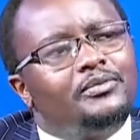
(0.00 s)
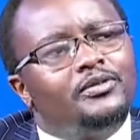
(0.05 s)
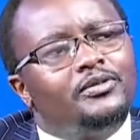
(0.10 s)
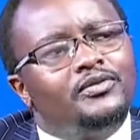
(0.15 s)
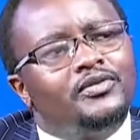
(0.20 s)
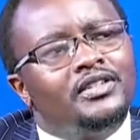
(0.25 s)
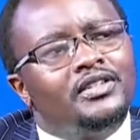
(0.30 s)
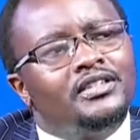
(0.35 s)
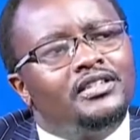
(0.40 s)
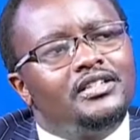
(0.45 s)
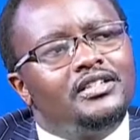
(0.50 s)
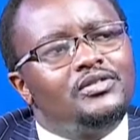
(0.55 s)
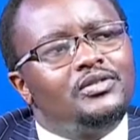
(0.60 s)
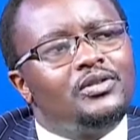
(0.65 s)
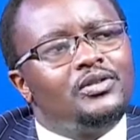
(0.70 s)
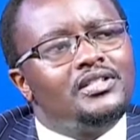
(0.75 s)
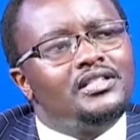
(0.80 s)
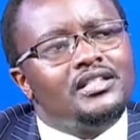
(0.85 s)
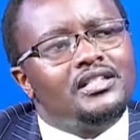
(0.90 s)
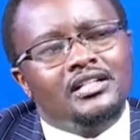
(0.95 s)
proving there is
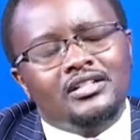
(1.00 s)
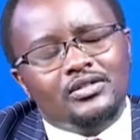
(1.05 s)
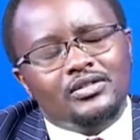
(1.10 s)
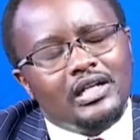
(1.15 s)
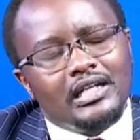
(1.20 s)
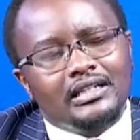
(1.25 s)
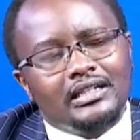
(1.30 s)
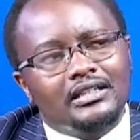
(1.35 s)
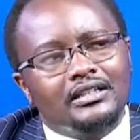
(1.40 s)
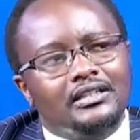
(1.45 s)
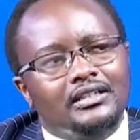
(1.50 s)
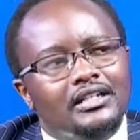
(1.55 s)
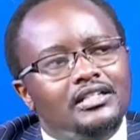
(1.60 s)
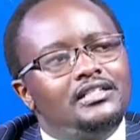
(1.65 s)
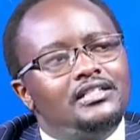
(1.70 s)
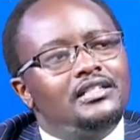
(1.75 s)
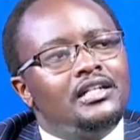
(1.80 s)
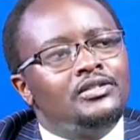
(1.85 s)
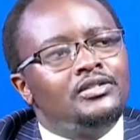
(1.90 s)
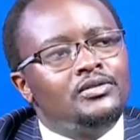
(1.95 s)
consent, nothing.
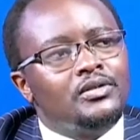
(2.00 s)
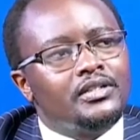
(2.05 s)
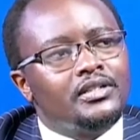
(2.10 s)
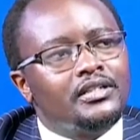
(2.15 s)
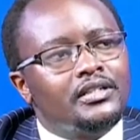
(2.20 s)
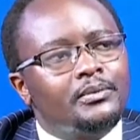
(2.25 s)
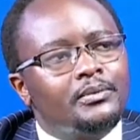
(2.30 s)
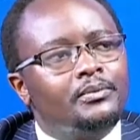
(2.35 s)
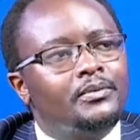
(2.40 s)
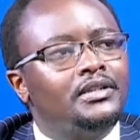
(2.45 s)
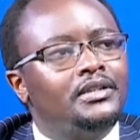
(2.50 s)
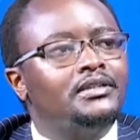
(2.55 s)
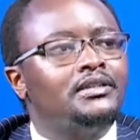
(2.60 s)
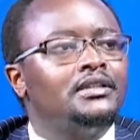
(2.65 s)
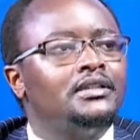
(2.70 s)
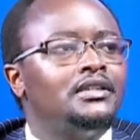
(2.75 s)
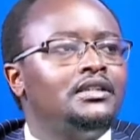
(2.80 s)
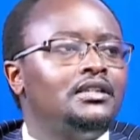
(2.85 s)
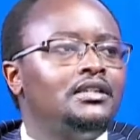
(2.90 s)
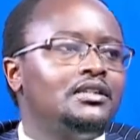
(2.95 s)
That is statutory rape. But
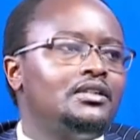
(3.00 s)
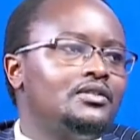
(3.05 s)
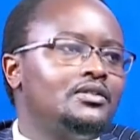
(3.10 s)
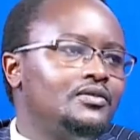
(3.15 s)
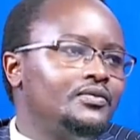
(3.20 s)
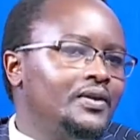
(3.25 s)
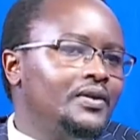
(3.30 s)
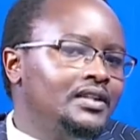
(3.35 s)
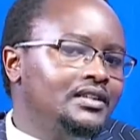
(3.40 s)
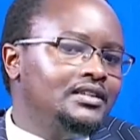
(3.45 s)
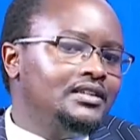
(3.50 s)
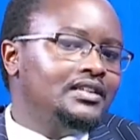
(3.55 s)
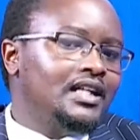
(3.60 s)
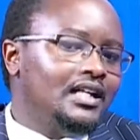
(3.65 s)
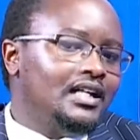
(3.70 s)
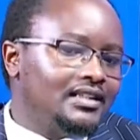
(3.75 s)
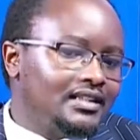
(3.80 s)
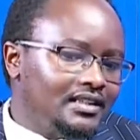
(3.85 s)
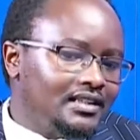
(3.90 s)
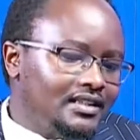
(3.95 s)
we find
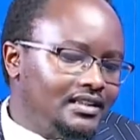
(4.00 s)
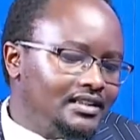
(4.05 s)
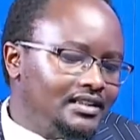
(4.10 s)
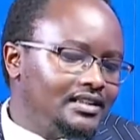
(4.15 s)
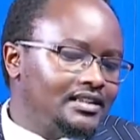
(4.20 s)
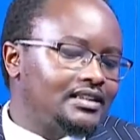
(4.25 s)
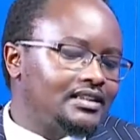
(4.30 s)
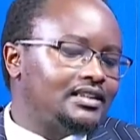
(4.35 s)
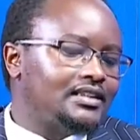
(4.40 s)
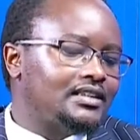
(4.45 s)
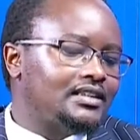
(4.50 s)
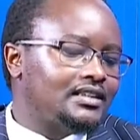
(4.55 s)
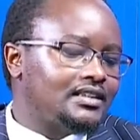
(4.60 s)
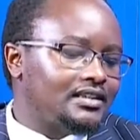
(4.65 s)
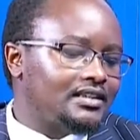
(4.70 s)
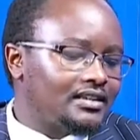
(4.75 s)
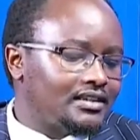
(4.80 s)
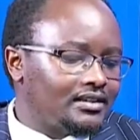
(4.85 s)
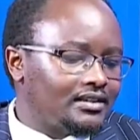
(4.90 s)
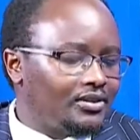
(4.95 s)
that age
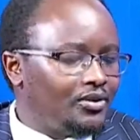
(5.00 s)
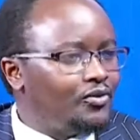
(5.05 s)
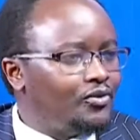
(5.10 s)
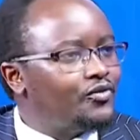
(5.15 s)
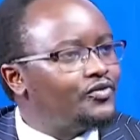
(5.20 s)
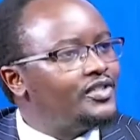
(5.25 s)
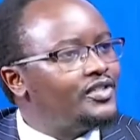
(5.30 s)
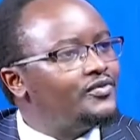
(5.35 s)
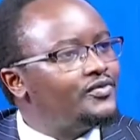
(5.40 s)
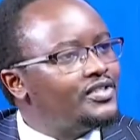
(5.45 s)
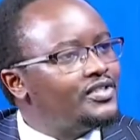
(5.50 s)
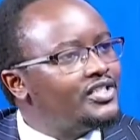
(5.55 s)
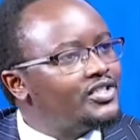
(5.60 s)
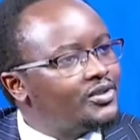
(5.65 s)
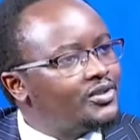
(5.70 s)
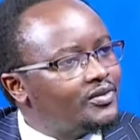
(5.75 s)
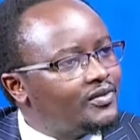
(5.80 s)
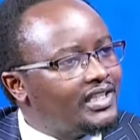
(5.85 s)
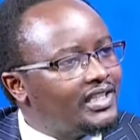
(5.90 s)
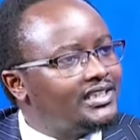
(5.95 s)
of
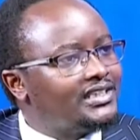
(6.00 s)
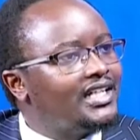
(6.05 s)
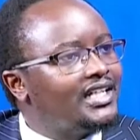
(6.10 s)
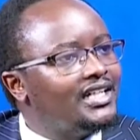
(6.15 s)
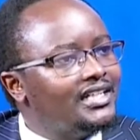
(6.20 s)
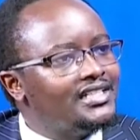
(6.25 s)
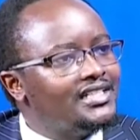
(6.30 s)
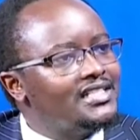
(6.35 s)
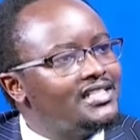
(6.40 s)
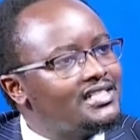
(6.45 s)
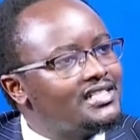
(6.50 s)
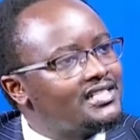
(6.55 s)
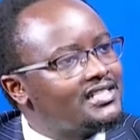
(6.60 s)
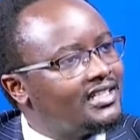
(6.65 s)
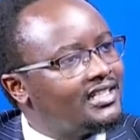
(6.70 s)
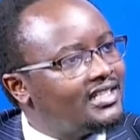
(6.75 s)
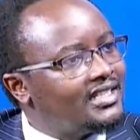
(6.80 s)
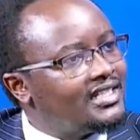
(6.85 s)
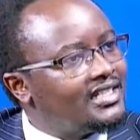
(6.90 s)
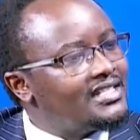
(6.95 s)
definition of a child is
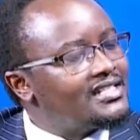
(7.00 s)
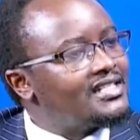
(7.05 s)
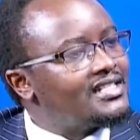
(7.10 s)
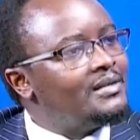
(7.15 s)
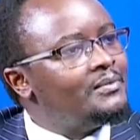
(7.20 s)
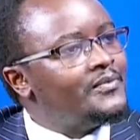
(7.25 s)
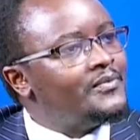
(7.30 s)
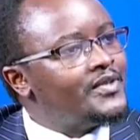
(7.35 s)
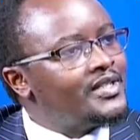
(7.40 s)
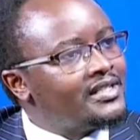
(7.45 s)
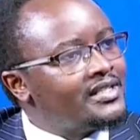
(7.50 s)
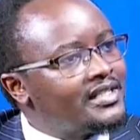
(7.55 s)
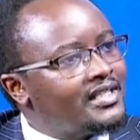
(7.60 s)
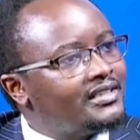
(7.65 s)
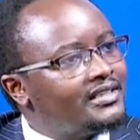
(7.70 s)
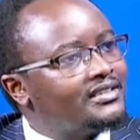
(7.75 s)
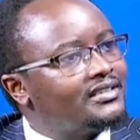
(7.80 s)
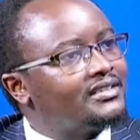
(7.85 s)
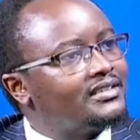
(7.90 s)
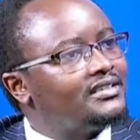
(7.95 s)
something
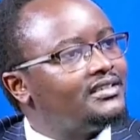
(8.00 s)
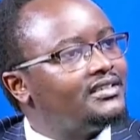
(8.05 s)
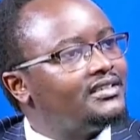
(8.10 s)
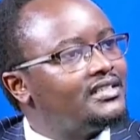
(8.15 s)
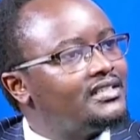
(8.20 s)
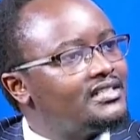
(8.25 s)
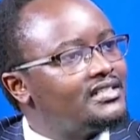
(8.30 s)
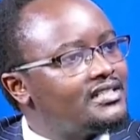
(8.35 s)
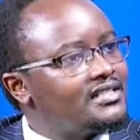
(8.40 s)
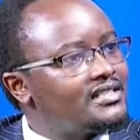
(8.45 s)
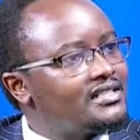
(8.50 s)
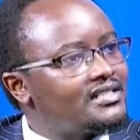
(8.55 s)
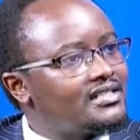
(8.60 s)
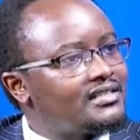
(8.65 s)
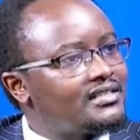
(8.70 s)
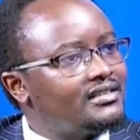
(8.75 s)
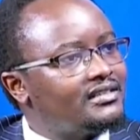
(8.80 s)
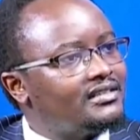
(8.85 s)
that is